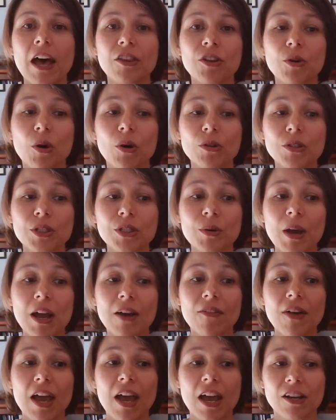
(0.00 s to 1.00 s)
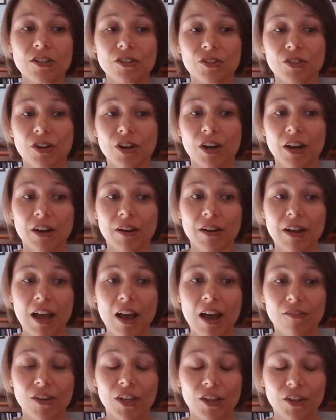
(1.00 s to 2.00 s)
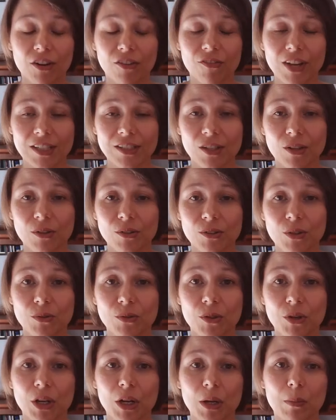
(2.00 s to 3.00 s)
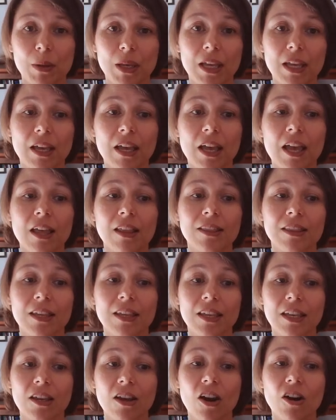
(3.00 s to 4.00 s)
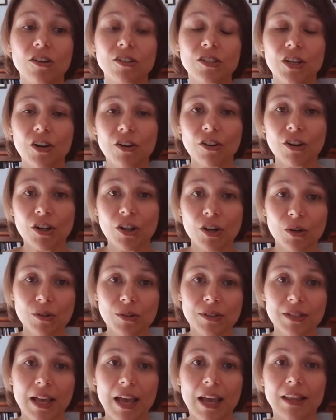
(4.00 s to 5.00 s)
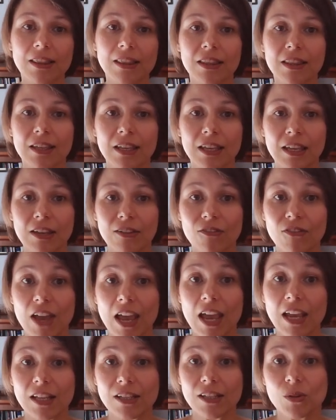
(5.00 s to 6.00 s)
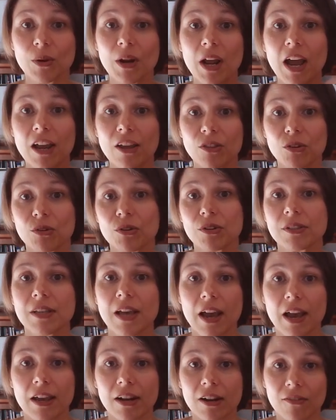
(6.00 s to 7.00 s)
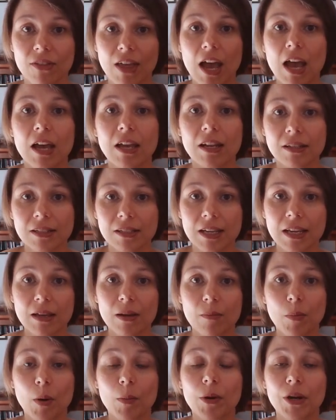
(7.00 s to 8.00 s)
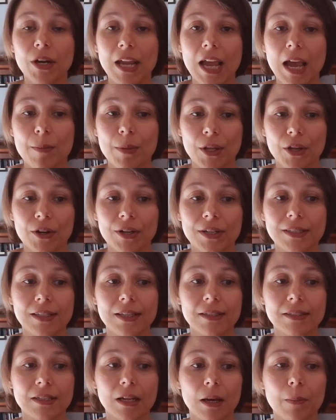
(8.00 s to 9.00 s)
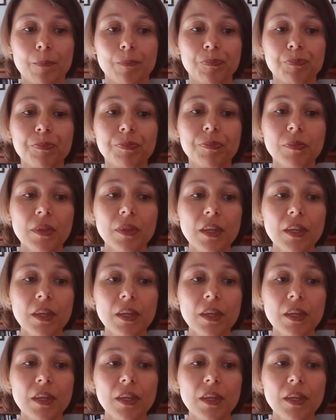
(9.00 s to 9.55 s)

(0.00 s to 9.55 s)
And then you also have extra alveolar vessels. Those are going to be the arterioles and the veins on either side of that pulmonary capillary system.